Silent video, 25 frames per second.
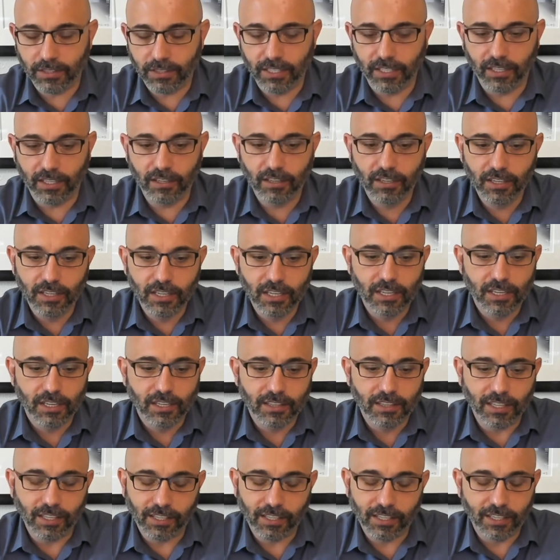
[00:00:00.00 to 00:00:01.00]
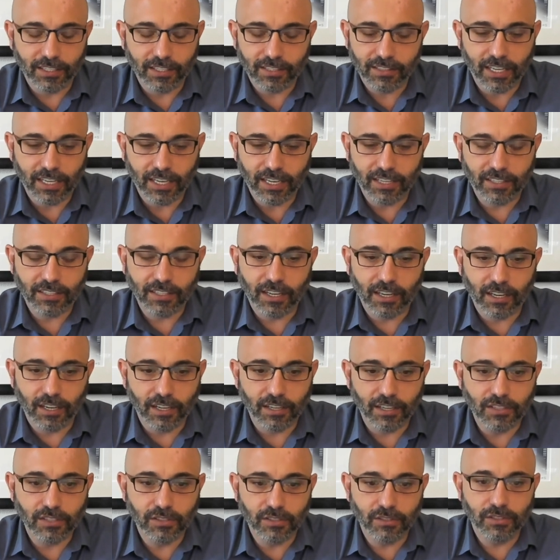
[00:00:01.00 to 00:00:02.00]
there that
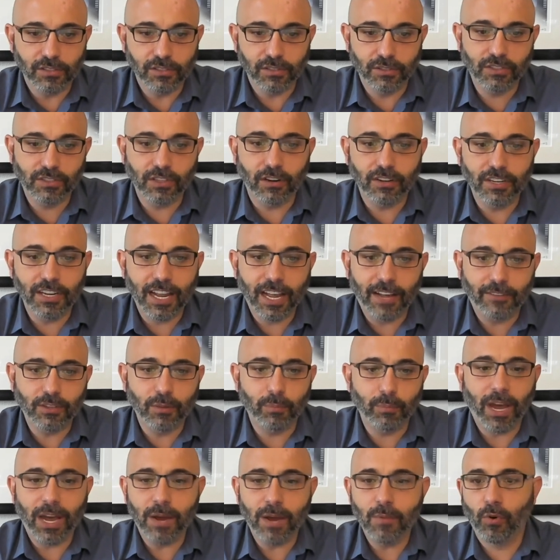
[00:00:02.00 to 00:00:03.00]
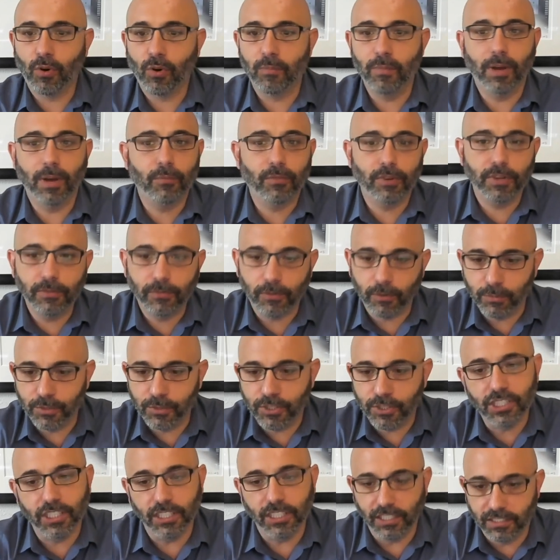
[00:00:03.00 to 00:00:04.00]
uh, you, are starting to have to buy more memory for
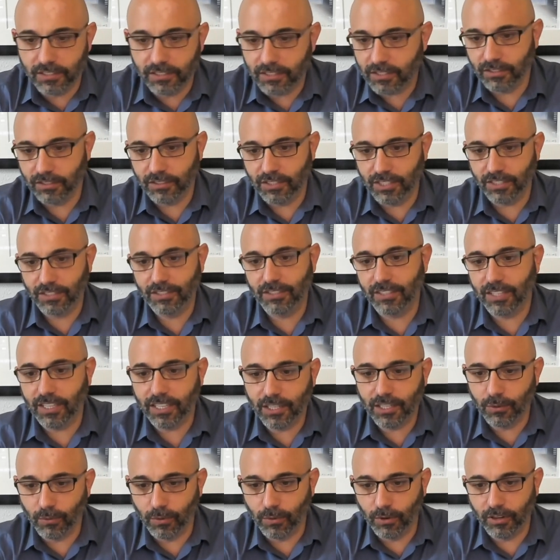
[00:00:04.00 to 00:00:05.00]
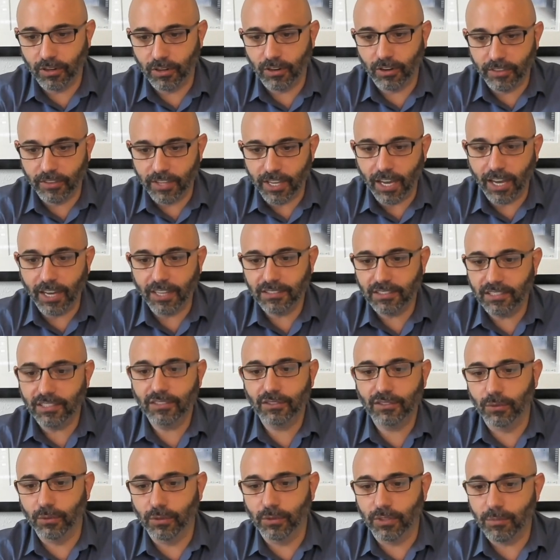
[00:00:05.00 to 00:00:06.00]
machines just so they can run all the
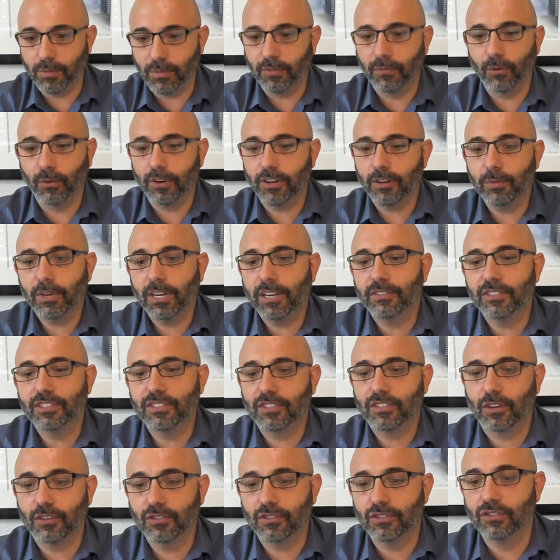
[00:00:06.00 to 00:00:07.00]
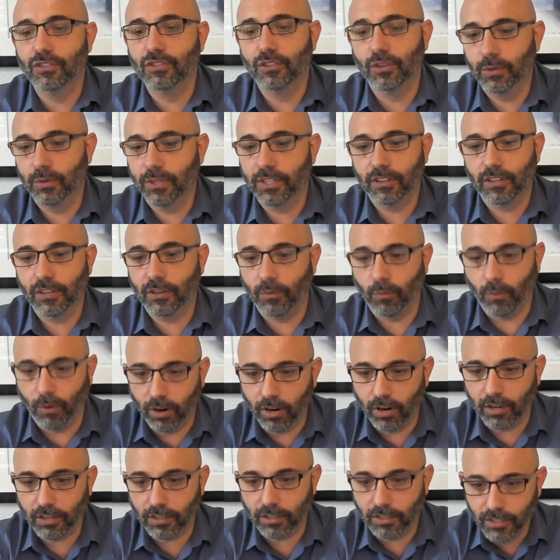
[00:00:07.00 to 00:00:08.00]
IT tooling before anybody even starts doing their
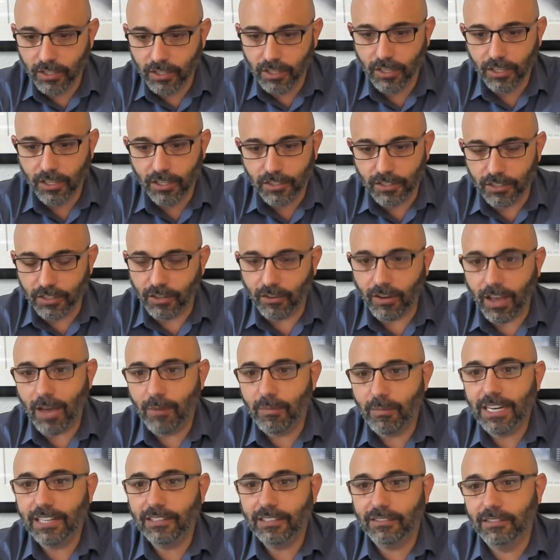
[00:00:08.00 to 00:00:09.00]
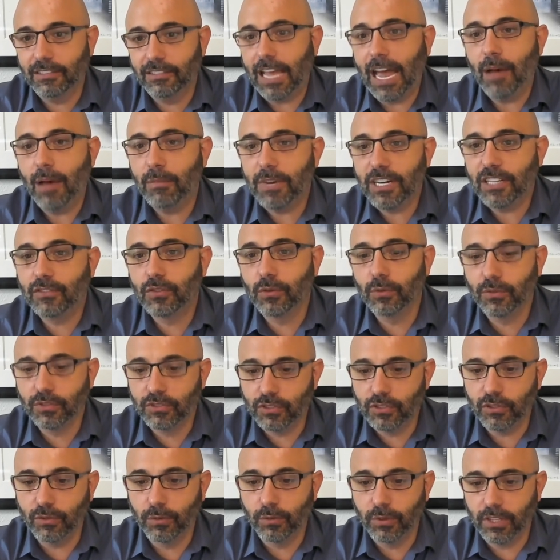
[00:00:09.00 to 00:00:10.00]
work. You know, how many how many
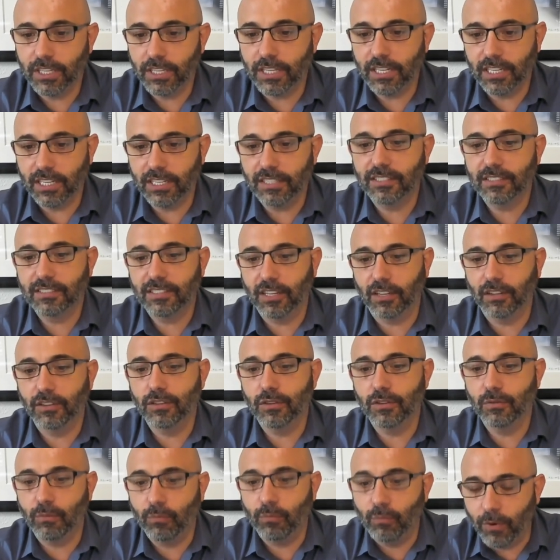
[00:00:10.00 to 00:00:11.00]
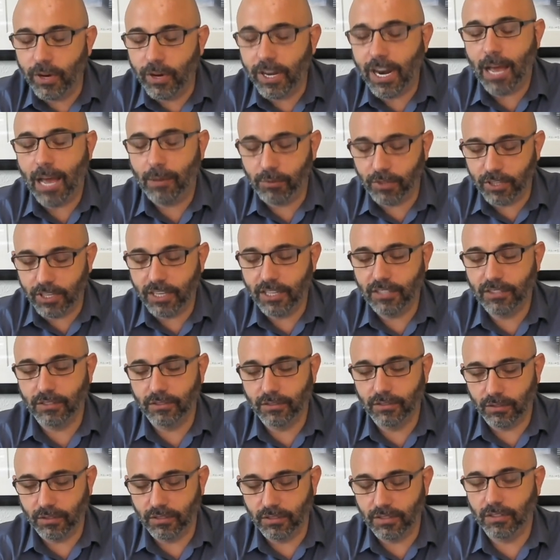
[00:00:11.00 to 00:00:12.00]
tools do you really need to tell you what
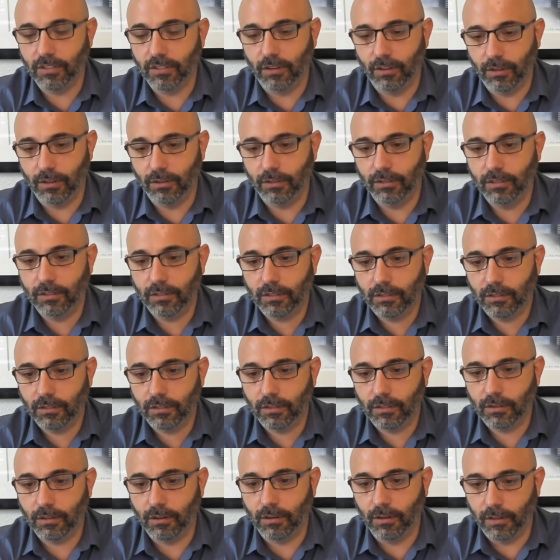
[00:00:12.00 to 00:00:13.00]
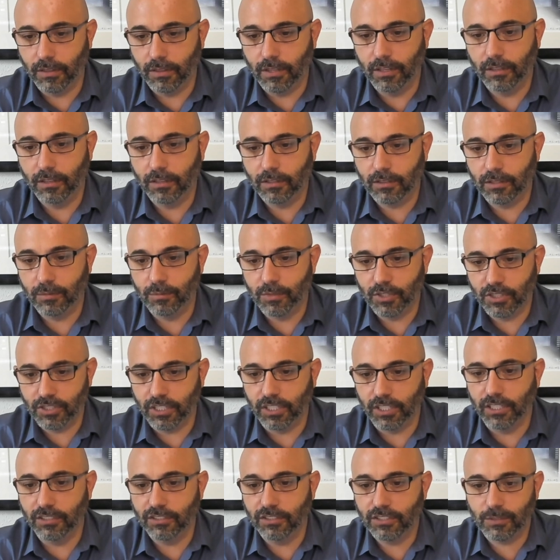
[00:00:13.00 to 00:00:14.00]
applications are installed on the, the
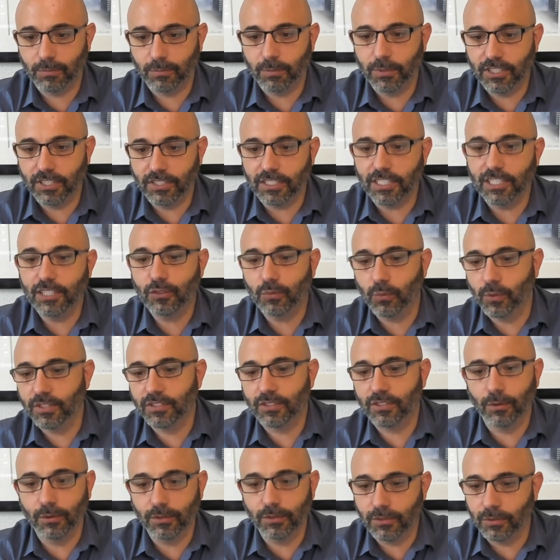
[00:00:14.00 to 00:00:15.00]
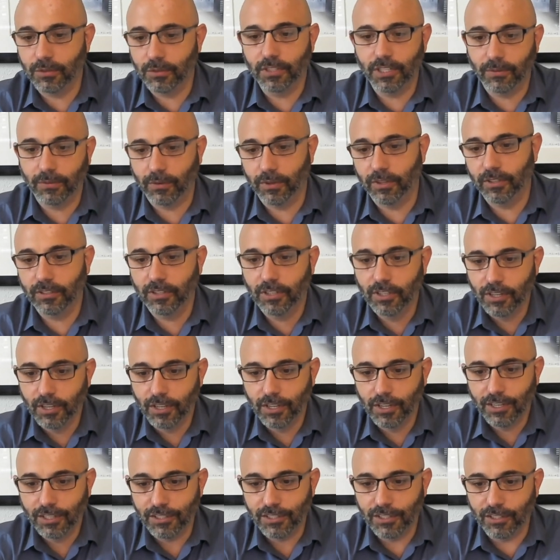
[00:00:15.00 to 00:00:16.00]
machine just because each one's going to a different
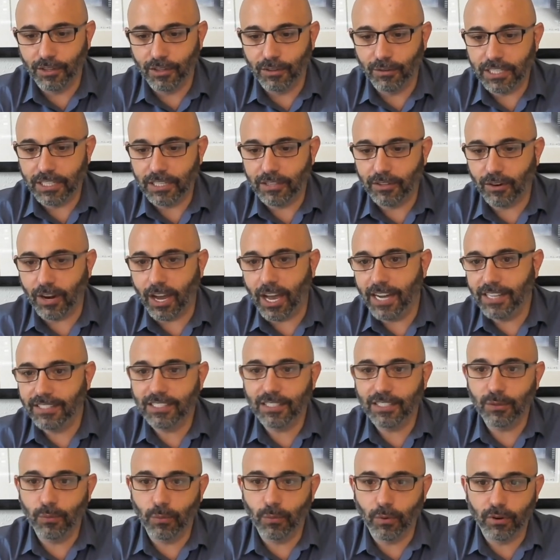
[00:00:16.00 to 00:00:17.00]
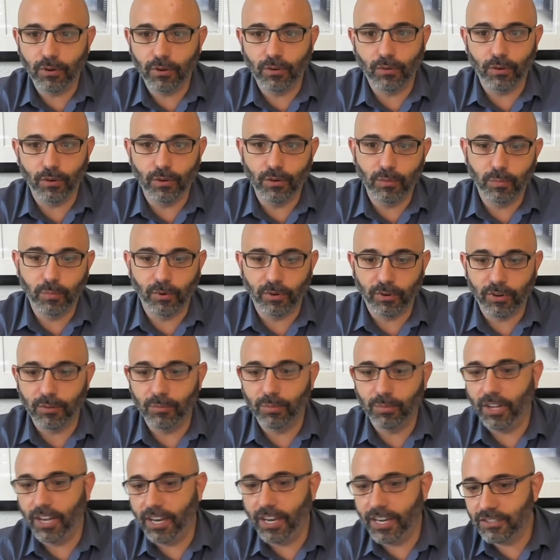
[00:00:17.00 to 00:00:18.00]
you know, either IT work group or
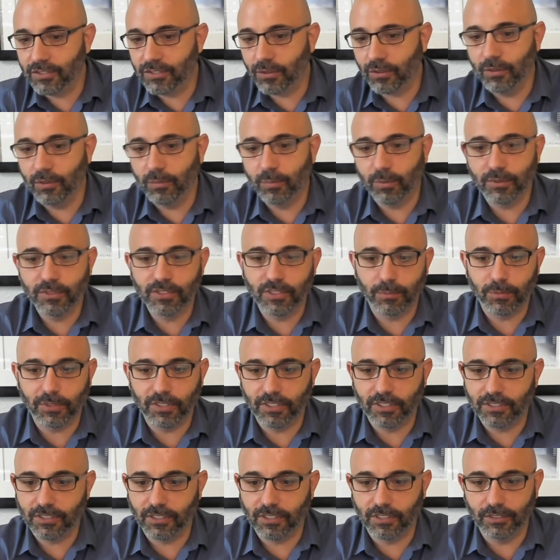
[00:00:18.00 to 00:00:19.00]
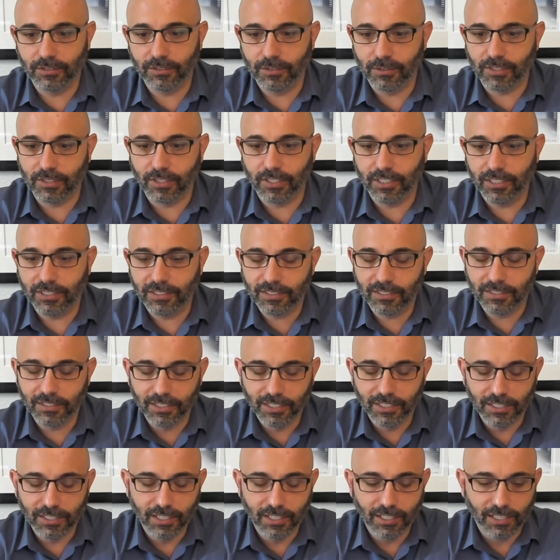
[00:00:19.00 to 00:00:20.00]
compliance group or something else along those lines.
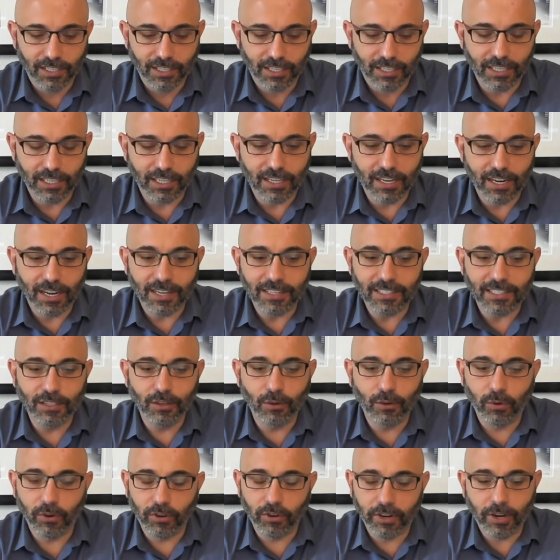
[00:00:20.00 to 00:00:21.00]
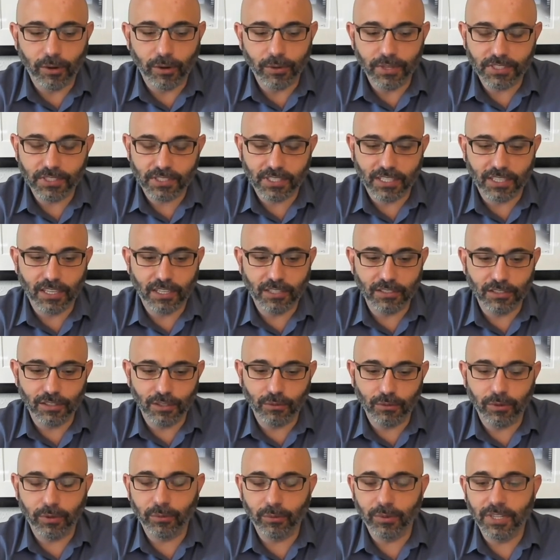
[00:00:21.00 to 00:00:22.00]
In an ideal world, I always say that, you
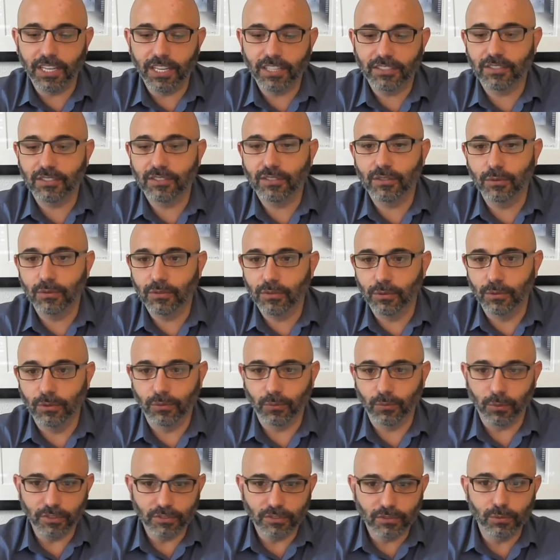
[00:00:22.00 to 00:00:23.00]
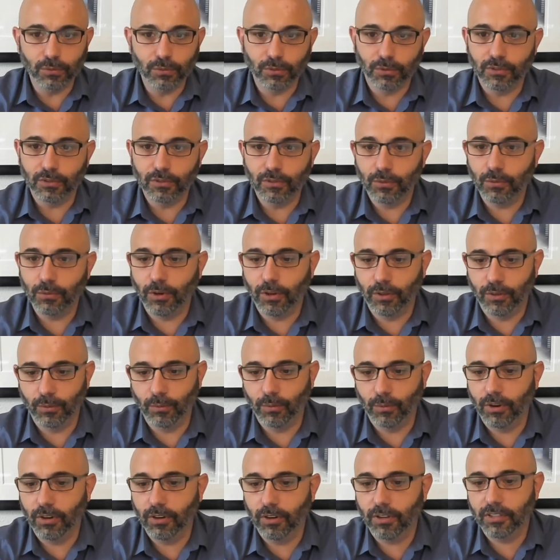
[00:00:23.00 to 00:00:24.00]
know, we would get to two tools, one tool to do all the
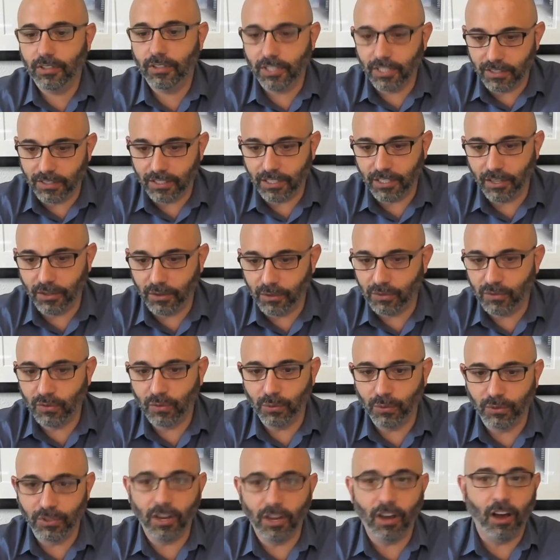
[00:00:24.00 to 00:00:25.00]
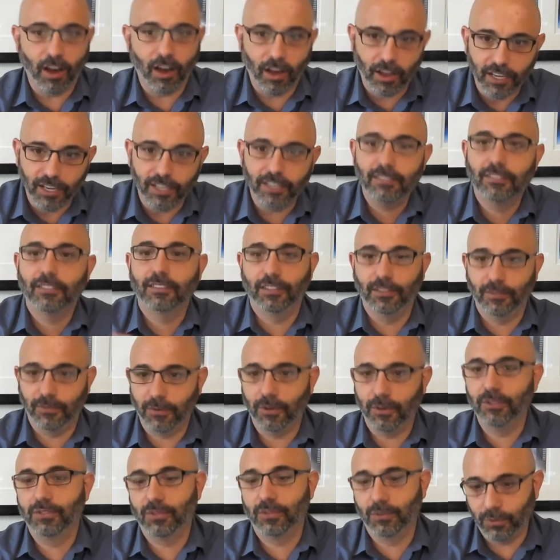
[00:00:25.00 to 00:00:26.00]
work and the other tool to audit the
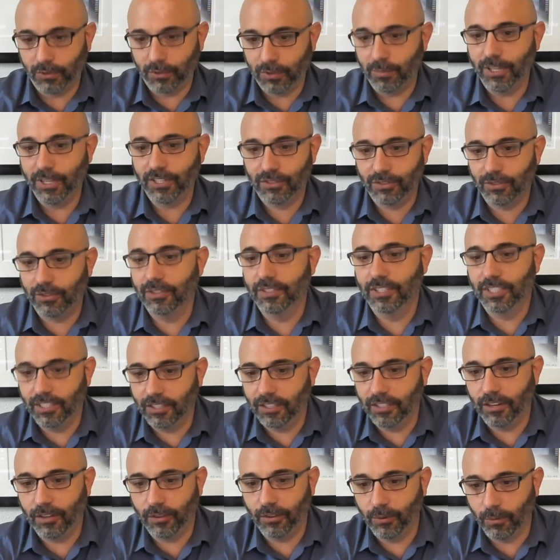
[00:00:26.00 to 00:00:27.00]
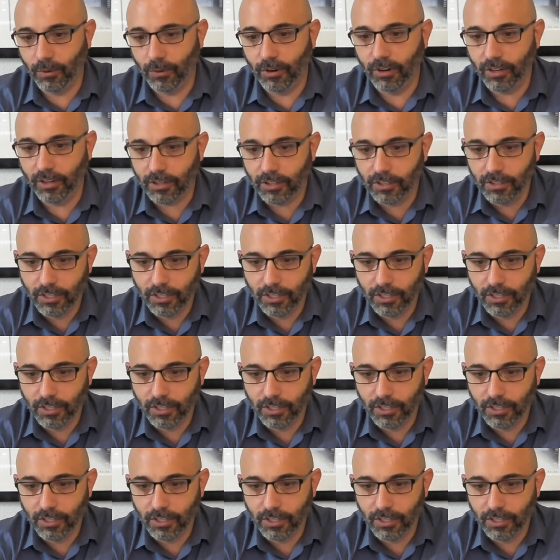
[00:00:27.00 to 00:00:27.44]
first tool to make sure it did all the work,